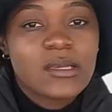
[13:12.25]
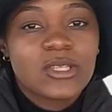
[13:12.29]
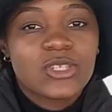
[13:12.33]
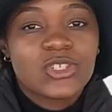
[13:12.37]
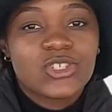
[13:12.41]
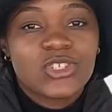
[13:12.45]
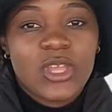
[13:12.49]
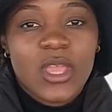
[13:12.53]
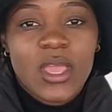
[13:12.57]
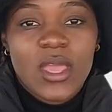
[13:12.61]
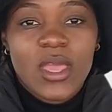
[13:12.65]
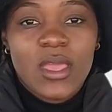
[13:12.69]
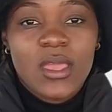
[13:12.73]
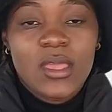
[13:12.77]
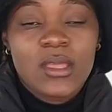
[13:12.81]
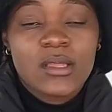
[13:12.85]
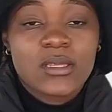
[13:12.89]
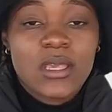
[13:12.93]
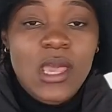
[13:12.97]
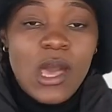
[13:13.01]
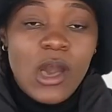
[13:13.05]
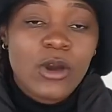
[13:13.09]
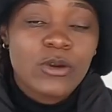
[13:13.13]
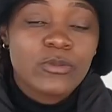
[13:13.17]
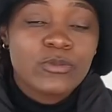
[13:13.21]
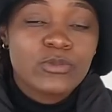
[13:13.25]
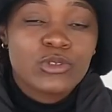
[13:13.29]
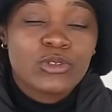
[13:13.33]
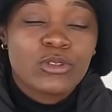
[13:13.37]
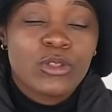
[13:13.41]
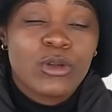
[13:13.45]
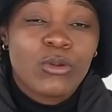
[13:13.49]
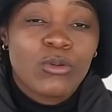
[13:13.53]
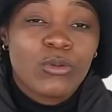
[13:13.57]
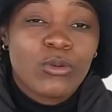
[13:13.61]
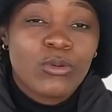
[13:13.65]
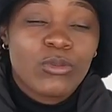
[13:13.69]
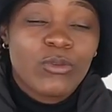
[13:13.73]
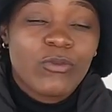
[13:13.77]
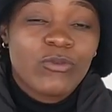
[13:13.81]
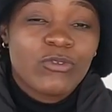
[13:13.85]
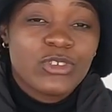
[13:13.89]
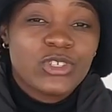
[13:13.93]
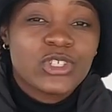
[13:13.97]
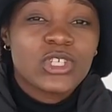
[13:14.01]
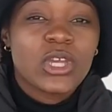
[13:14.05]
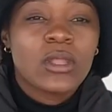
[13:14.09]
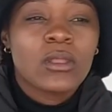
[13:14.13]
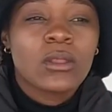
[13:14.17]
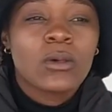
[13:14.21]
Share, it helps the growth of
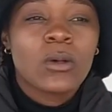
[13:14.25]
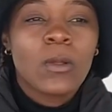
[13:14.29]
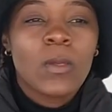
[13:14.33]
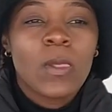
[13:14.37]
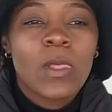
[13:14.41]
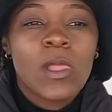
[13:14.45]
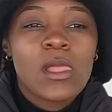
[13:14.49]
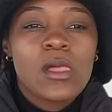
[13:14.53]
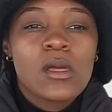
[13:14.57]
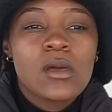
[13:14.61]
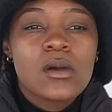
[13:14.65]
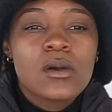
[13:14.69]
the channel.